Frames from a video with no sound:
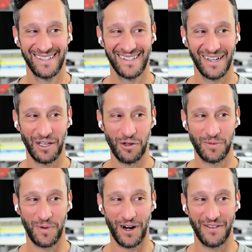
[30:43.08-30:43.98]
a
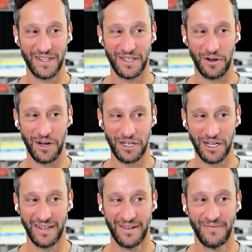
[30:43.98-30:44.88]
huge part of his
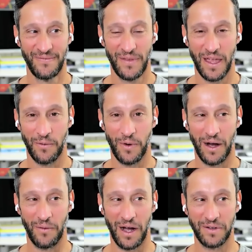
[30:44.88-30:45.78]
donation? And why
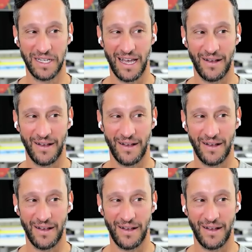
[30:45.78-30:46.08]
was that?